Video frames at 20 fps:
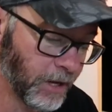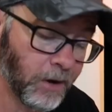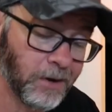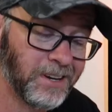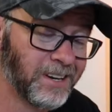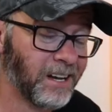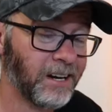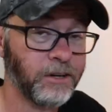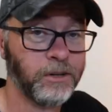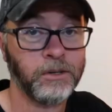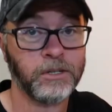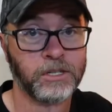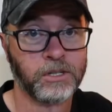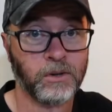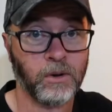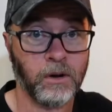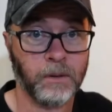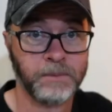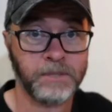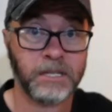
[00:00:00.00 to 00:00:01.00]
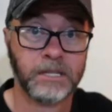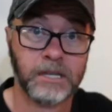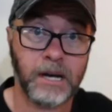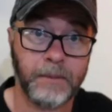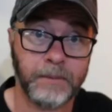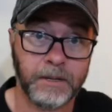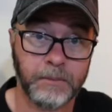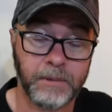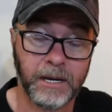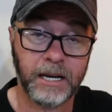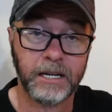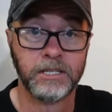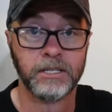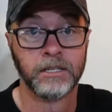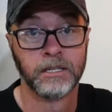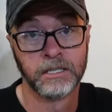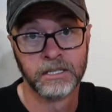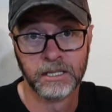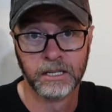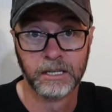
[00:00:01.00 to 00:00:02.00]
all you got to do is scroll up to the top of the page,
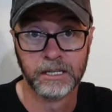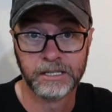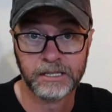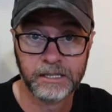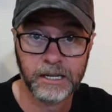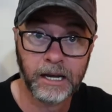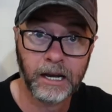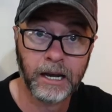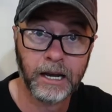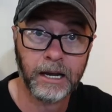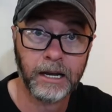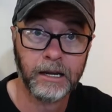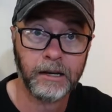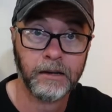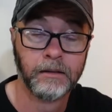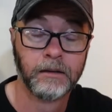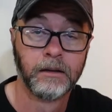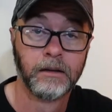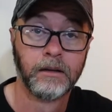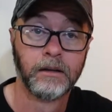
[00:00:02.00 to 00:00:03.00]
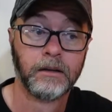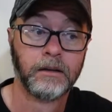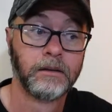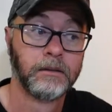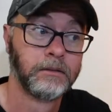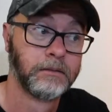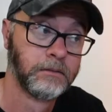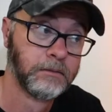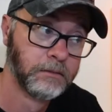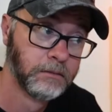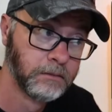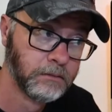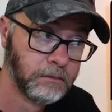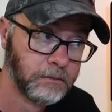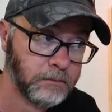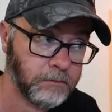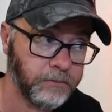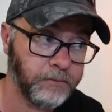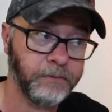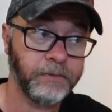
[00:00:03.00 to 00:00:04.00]
and it's going to say
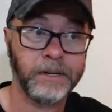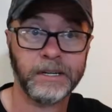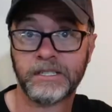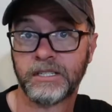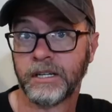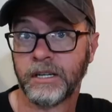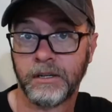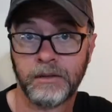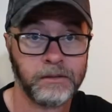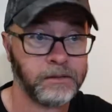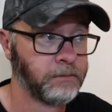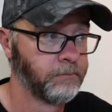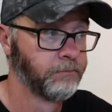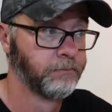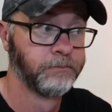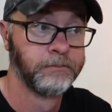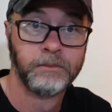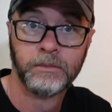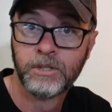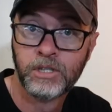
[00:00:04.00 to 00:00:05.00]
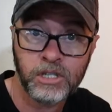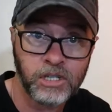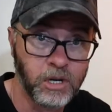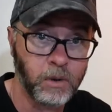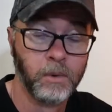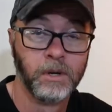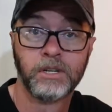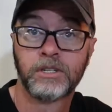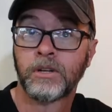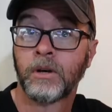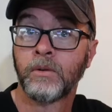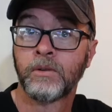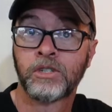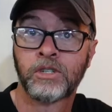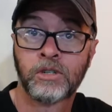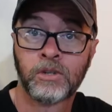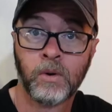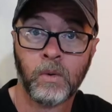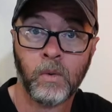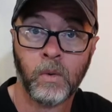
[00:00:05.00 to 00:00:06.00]
visit so-and-so's
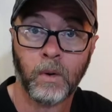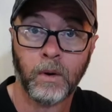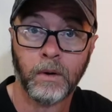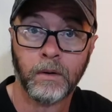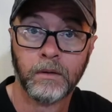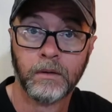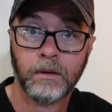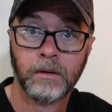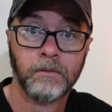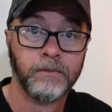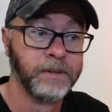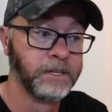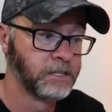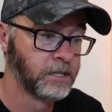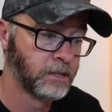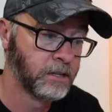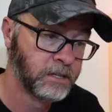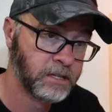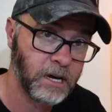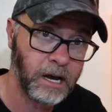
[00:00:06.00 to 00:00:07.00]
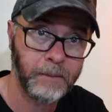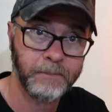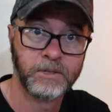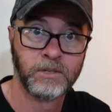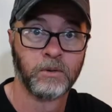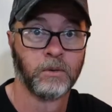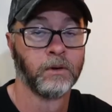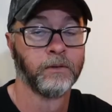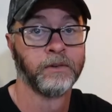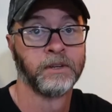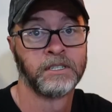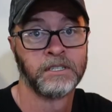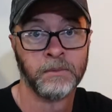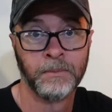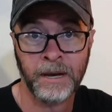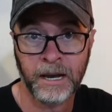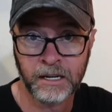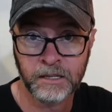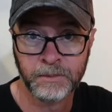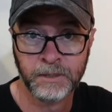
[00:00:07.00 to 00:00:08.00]
store, visit the Top store, visit
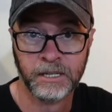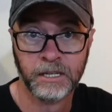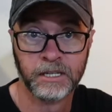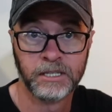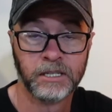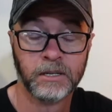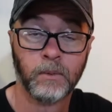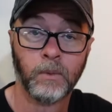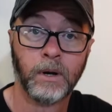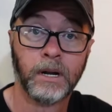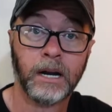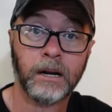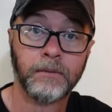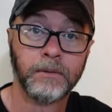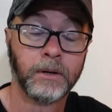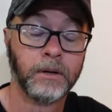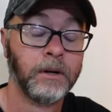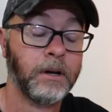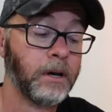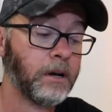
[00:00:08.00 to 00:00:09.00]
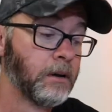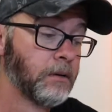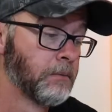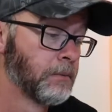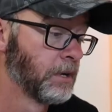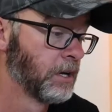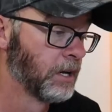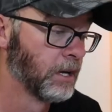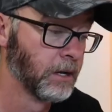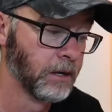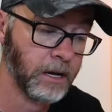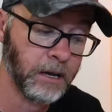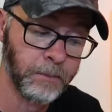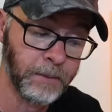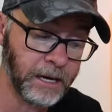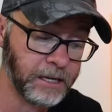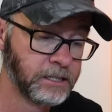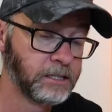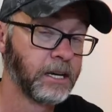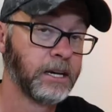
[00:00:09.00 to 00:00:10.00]
Maxpedition, whatever. It
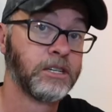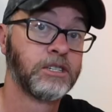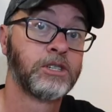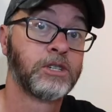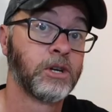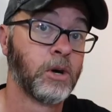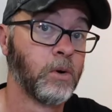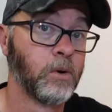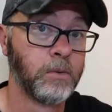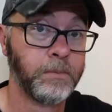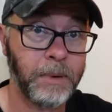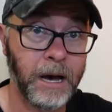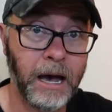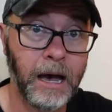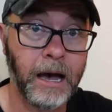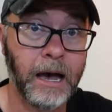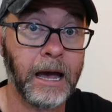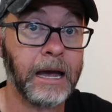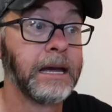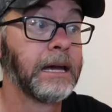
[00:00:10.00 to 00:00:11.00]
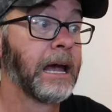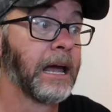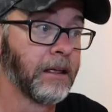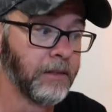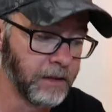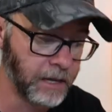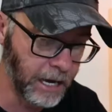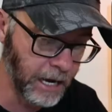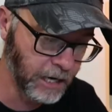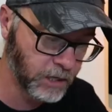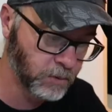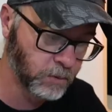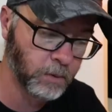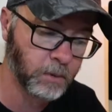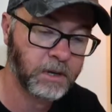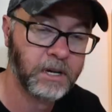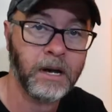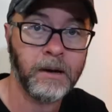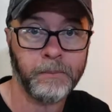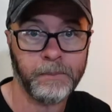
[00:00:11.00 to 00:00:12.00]
may say sold by in the
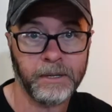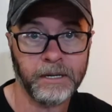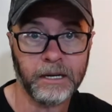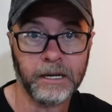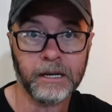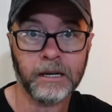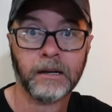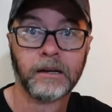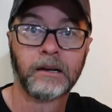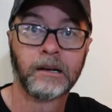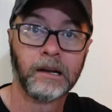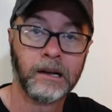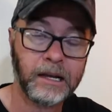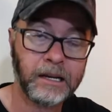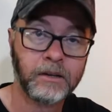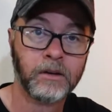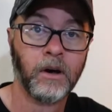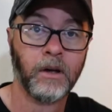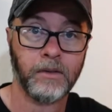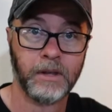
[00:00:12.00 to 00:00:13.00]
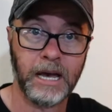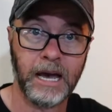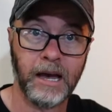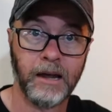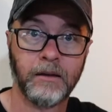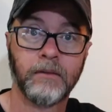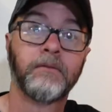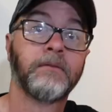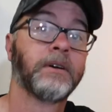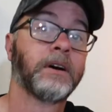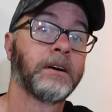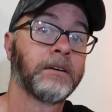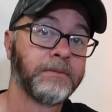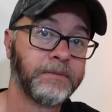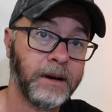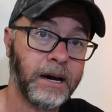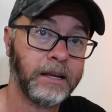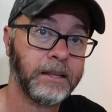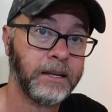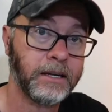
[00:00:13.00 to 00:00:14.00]
actual company. Click on that.
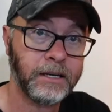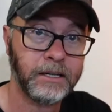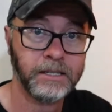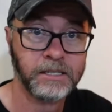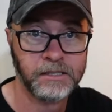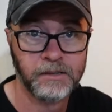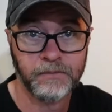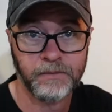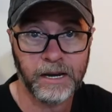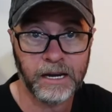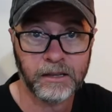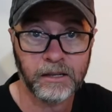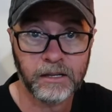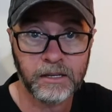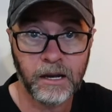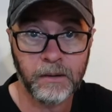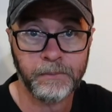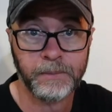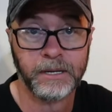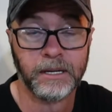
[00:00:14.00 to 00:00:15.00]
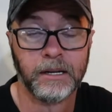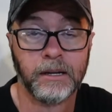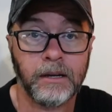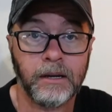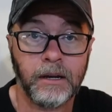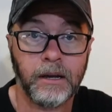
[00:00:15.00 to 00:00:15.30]
Verify that it is in fact the company.